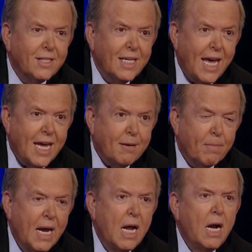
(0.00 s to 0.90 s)
it's a
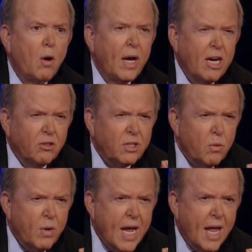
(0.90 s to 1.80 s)
game. Here's
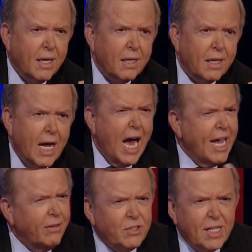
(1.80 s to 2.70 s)
the reality.
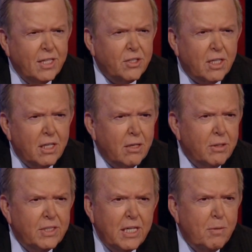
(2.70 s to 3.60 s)
I have said as
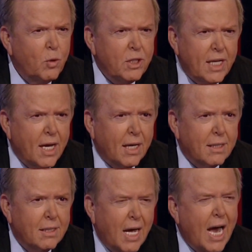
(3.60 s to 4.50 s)
clear as anyone can.
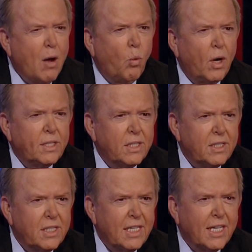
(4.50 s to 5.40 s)
Yeah. I want to
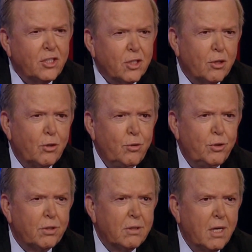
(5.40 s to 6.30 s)
see a solution.